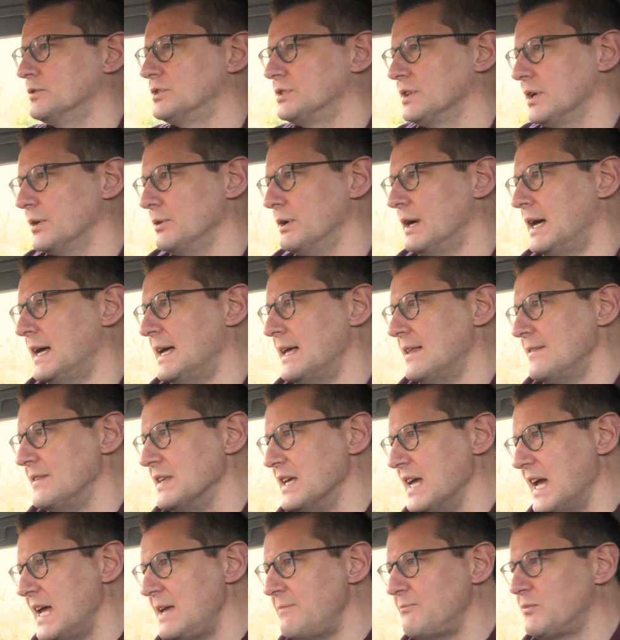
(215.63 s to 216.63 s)
So
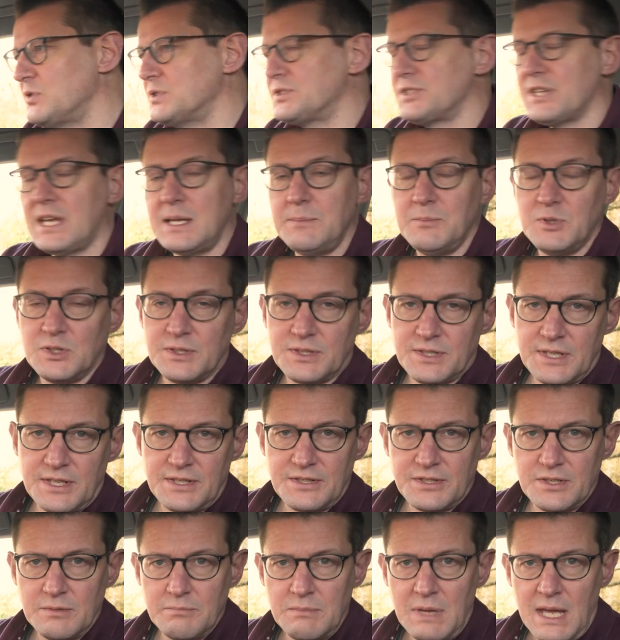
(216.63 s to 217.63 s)
the infotainment
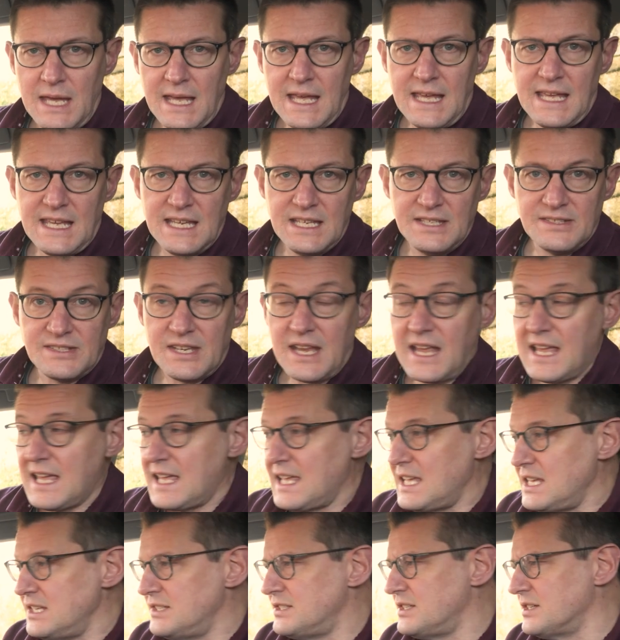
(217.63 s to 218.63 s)
system is
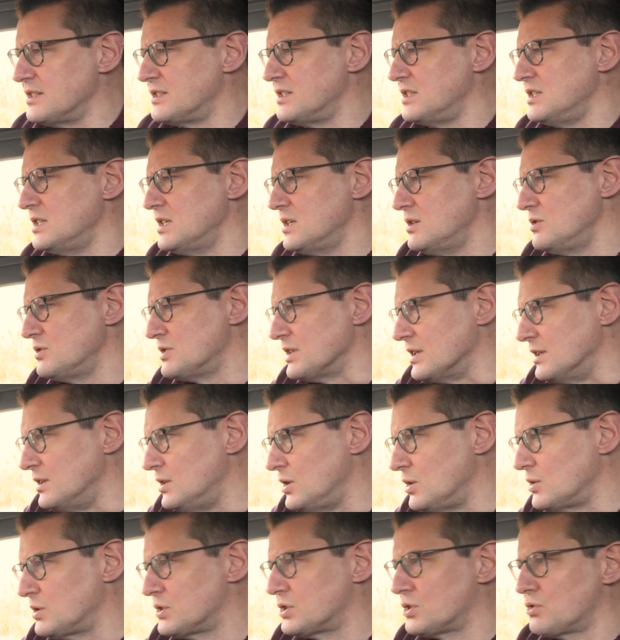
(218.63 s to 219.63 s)
easier to use, it
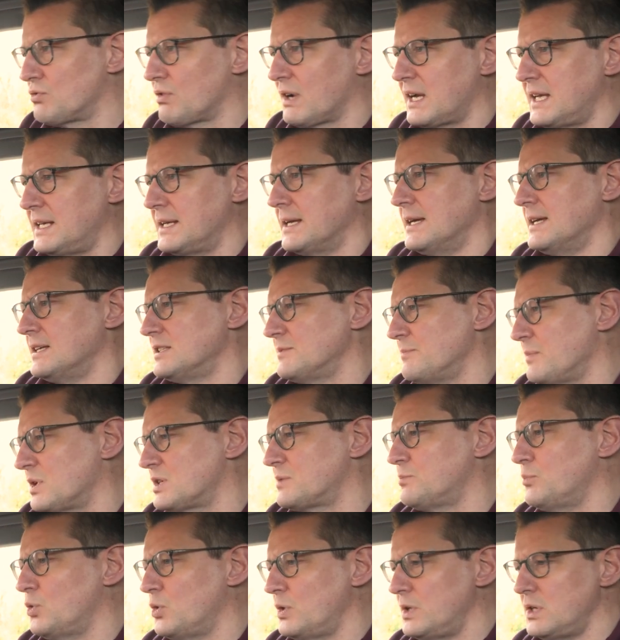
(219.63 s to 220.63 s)
looks great, it's
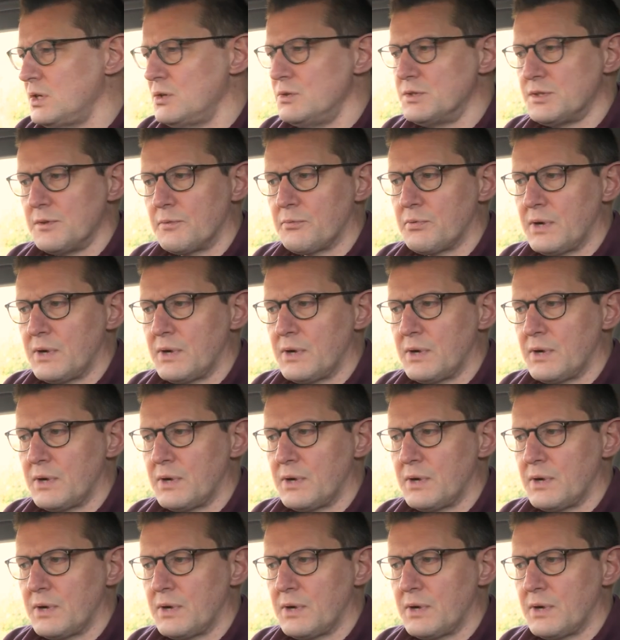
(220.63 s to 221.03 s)
much more user